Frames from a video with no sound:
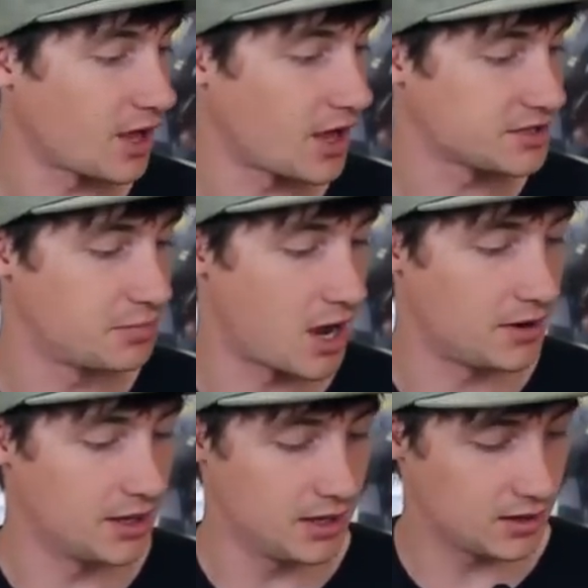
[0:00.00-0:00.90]
That's
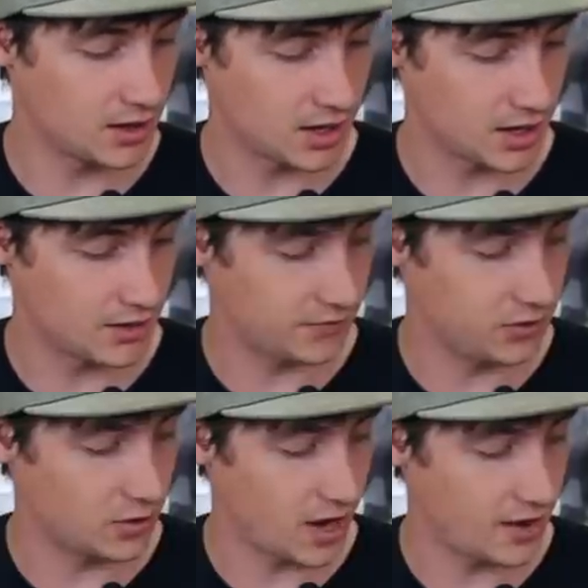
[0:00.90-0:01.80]
about it. If
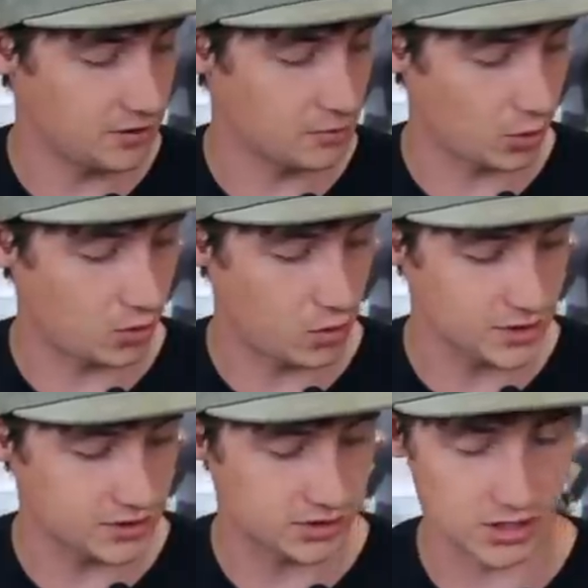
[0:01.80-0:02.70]
you have any more
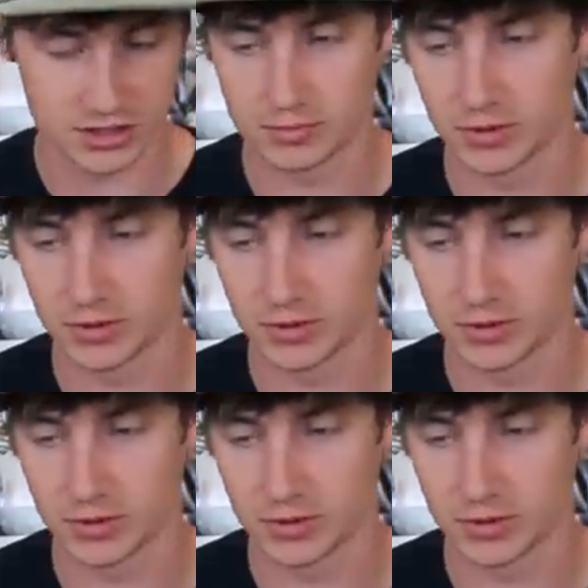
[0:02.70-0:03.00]
questions,